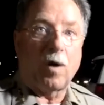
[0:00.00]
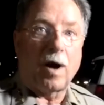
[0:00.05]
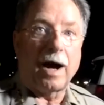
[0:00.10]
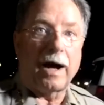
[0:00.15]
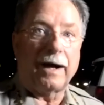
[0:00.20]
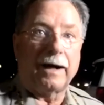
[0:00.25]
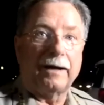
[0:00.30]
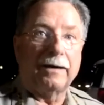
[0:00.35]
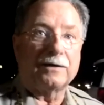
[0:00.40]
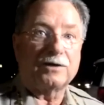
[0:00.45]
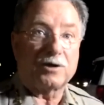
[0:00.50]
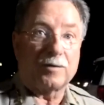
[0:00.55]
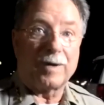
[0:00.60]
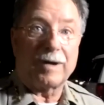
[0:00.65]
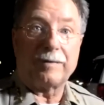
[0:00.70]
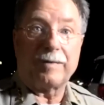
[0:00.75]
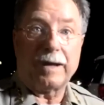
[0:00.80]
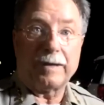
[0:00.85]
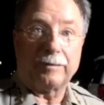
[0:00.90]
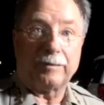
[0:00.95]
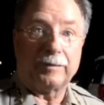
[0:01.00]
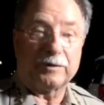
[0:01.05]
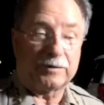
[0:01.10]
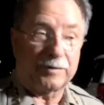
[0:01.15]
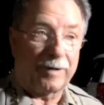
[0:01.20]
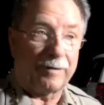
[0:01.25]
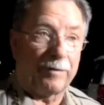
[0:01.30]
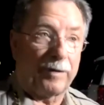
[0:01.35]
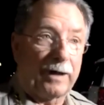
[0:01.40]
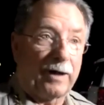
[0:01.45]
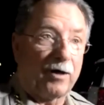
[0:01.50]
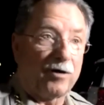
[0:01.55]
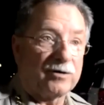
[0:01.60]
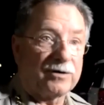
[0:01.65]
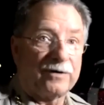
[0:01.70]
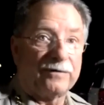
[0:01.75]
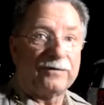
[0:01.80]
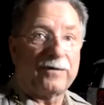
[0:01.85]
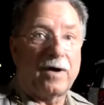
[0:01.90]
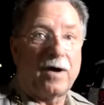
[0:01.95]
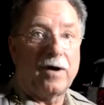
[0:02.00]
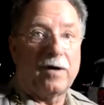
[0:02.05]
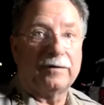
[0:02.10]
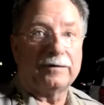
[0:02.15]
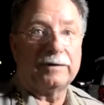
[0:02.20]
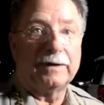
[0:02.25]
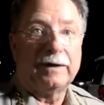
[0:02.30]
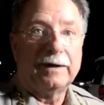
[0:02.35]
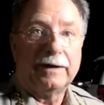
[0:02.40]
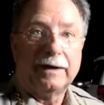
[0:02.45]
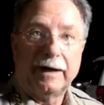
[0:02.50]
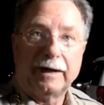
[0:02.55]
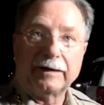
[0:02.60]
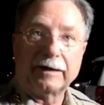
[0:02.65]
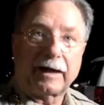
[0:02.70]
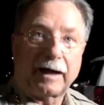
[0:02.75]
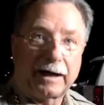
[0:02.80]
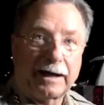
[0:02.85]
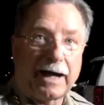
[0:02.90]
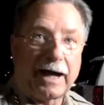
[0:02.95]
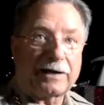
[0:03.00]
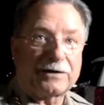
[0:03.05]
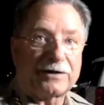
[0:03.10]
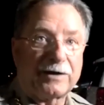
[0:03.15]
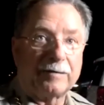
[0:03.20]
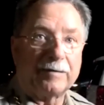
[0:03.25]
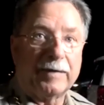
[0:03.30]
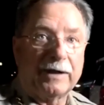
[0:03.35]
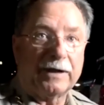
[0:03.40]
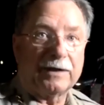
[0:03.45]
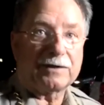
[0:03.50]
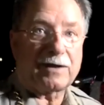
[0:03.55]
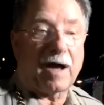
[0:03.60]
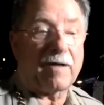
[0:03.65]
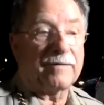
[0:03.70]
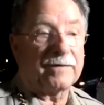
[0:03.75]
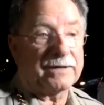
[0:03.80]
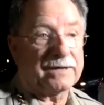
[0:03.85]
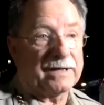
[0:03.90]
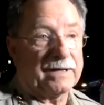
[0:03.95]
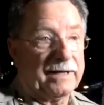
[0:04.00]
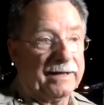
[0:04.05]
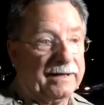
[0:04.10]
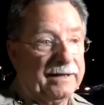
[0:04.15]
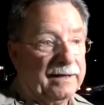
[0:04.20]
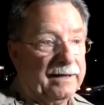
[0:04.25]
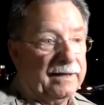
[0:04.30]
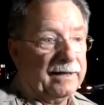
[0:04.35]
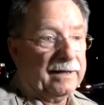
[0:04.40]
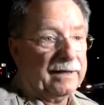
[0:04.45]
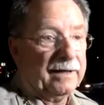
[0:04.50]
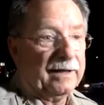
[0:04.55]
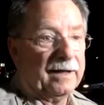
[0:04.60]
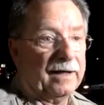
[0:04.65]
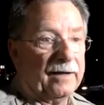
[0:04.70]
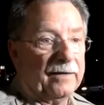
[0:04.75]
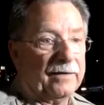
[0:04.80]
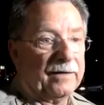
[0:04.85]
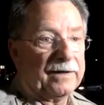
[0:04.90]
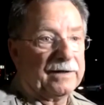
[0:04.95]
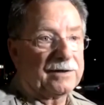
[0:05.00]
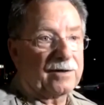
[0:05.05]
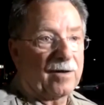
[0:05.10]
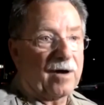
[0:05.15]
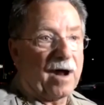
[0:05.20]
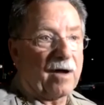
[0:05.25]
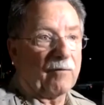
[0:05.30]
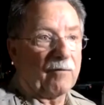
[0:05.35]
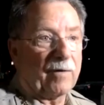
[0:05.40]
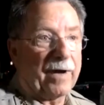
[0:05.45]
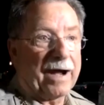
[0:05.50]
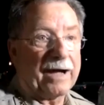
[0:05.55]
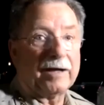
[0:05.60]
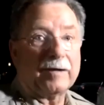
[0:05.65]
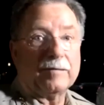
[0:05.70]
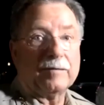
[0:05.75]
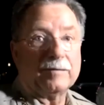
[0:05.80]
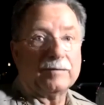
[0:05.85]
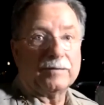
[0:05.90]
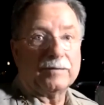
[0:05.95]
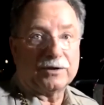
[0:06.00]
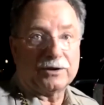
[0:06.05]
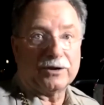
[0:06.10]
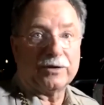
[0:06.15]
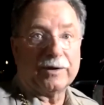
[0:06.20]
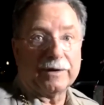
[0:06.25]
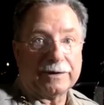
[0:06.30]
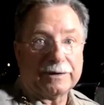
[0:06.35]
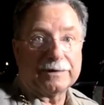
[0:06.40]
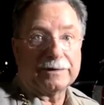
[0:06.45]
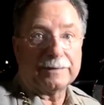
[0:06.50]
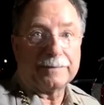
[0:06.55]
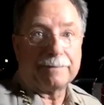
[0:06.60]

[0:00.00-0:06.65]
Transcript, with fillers: why so many people, so many players involved in the connection, because obviously uh, these are not random shootings.